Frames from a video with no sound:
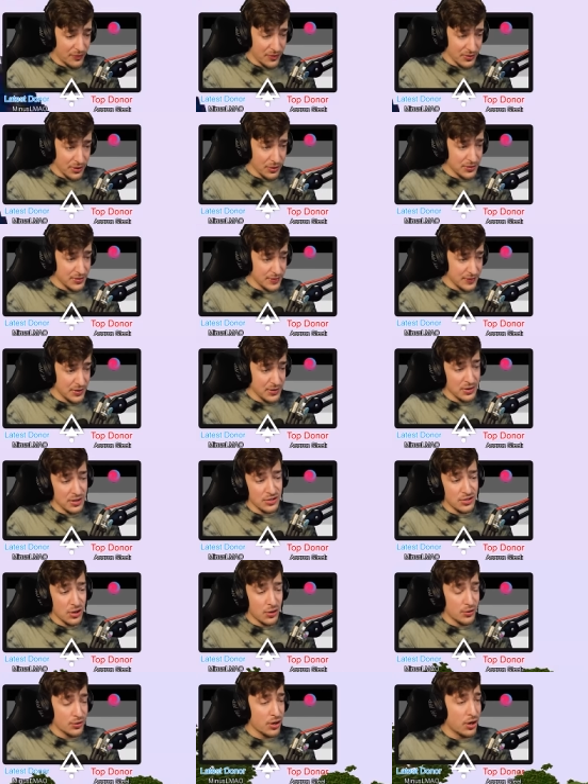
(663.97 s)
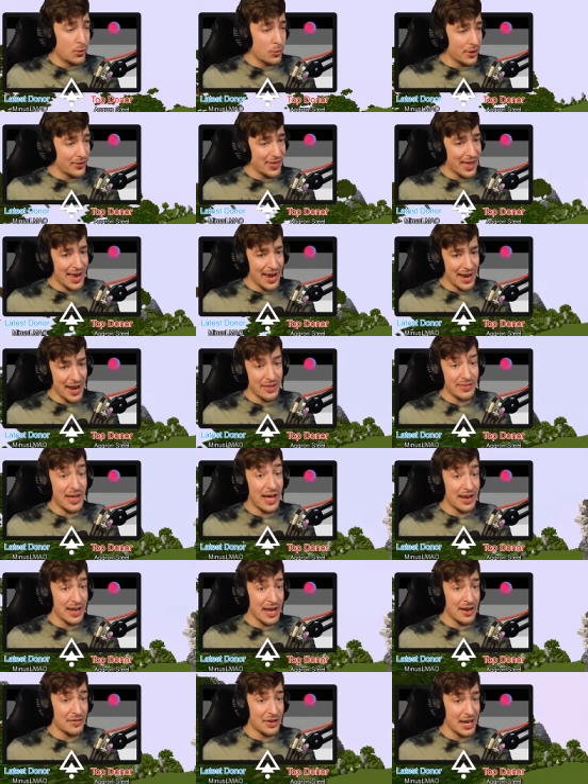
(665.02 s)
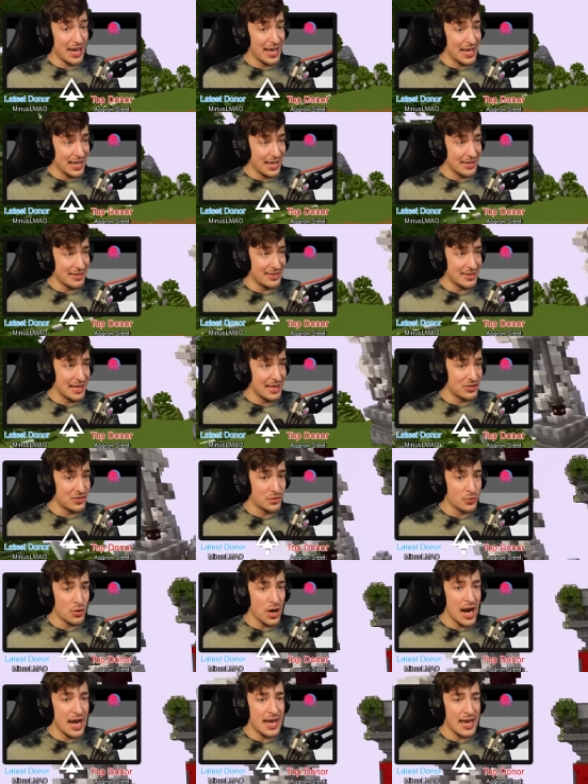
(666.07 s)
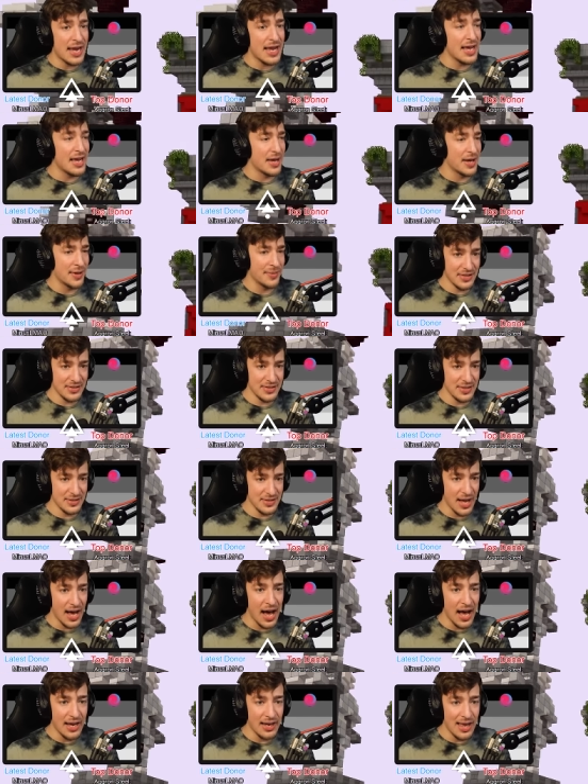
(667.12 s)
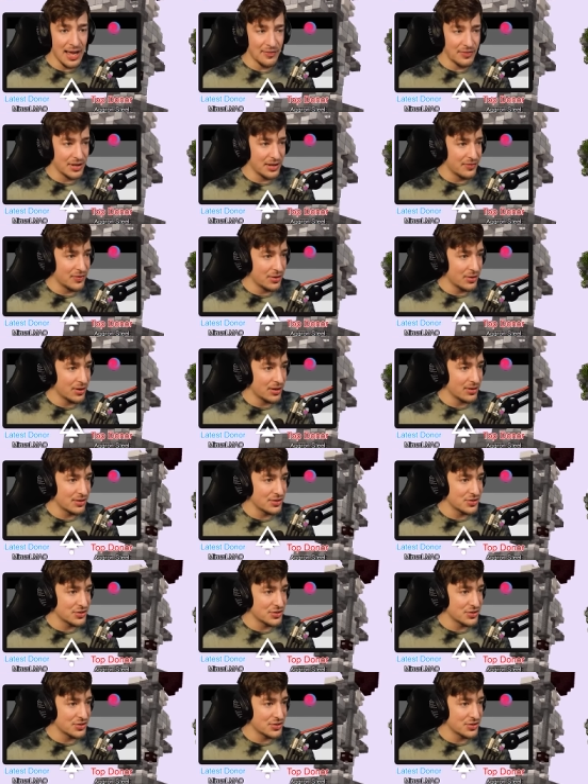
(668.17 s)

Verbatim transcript: For those of you that don't know what that, that area is, it's right here. This is the high level if you look in the